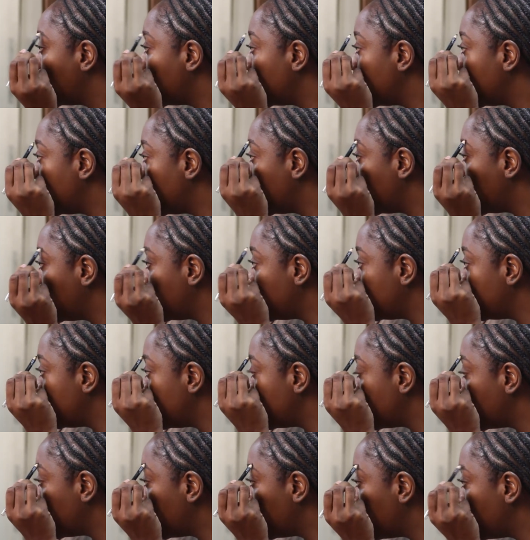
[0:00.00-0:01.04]
And
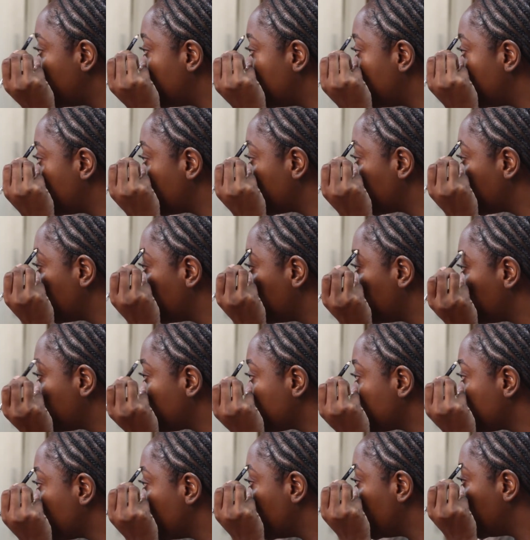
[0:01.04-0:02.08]

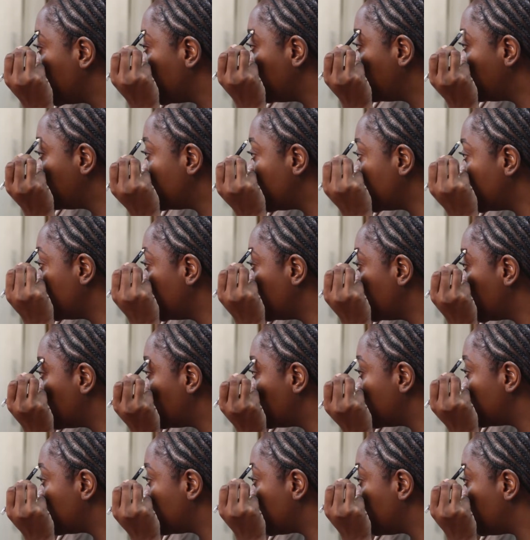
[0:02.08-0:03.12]
it started
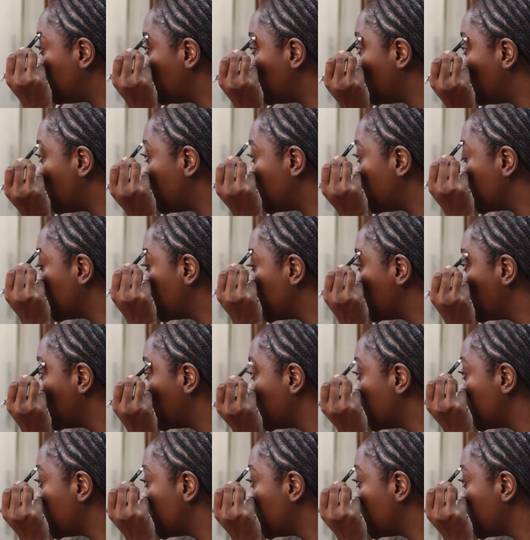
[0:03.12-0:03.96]
out as a blog.